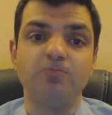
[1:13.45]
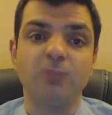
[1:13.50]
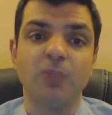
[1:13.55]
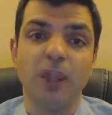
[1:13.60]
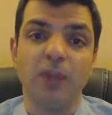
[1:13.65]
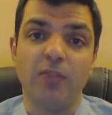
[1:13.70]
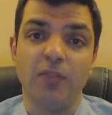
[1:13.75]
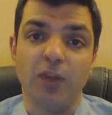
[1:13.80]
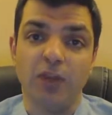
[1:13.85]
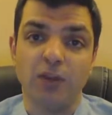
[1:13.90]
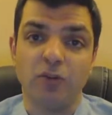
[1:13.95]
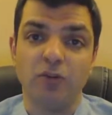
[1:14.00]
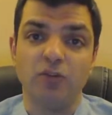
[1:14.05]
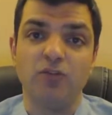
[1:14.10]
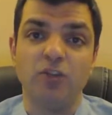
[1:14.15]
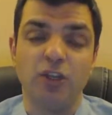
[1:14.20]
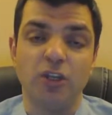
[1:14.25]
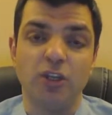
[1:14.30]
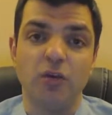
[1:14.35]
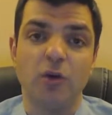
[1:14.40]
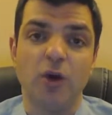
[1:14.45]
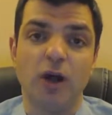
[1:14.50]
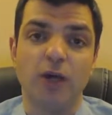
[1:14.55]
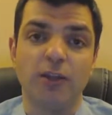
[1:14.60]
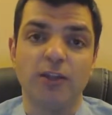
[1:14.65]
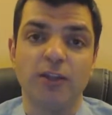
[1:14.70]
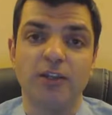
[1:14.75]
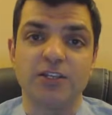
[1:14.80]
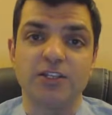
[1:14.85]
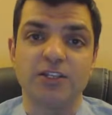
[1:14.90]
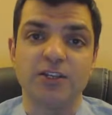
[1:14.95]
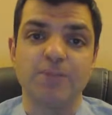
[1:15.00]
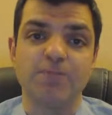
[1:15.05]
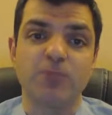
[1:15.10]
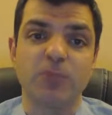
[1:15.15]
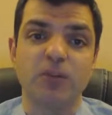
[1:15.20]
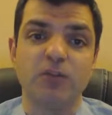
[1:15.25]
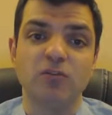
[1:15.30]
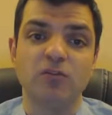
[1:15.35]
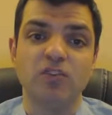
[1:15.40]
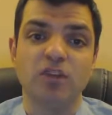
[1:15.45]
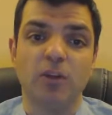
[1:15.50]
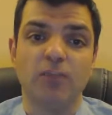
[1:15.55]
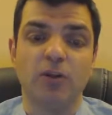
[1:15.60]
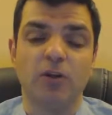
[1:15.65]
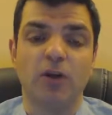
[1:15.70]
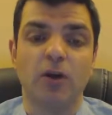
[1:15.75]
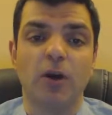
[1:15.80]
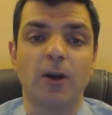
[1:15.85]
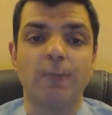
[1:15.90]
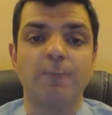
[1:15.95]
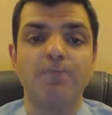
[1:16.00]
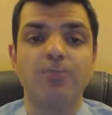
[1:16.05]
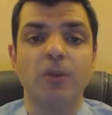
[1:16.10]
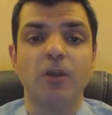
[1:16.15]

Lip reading: and then continue on this seminar.